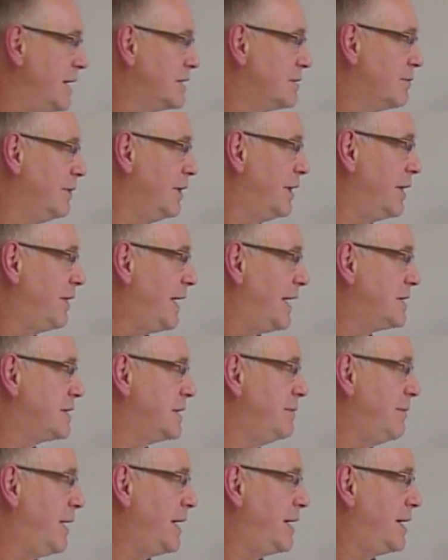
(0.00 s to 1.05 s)
it's worth
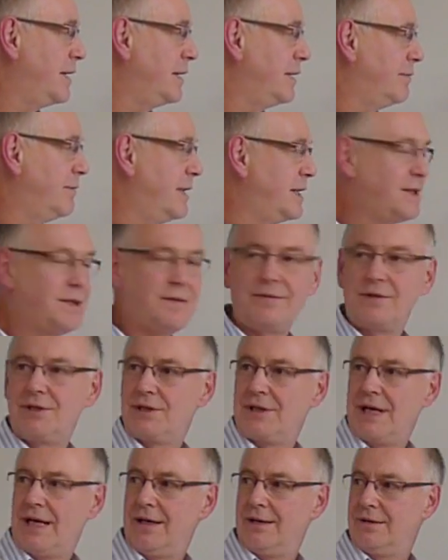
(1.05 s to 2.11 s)
actually making the rest of the
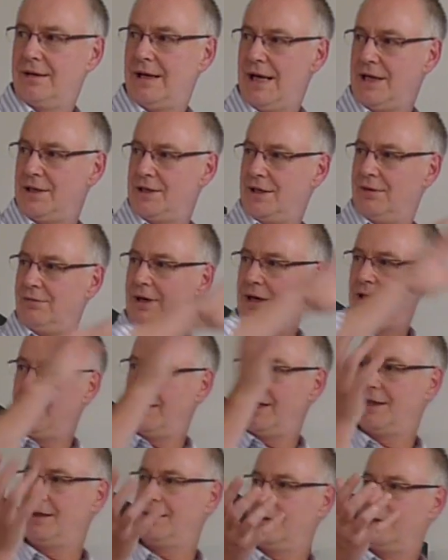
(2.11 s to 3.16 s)
sound actually
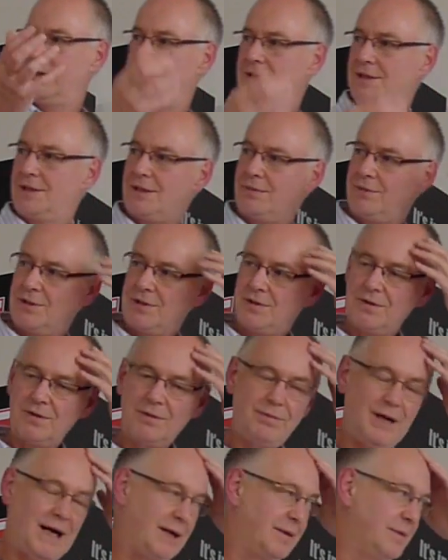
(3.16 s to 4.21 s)
radiate in a similar sort
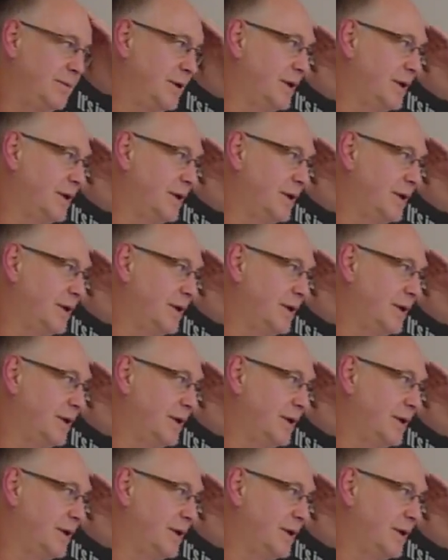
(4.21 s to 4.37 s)
of pattern,